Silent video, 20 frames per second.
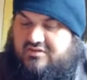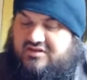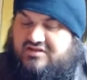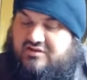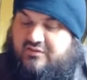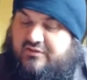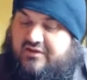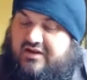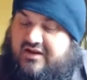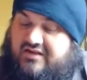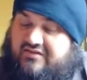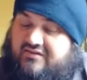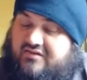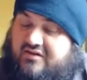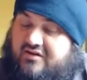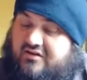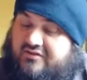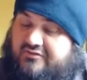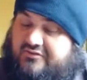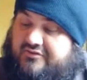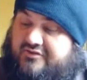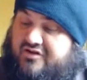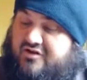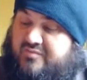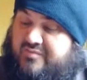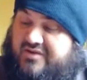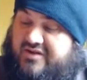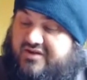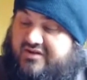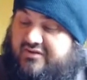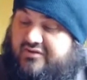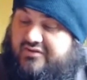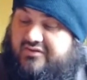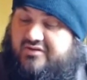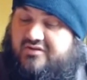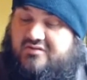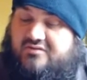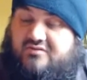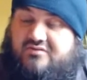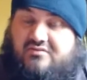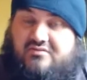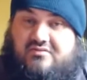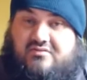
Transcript: It's okay. The doctor told me I could.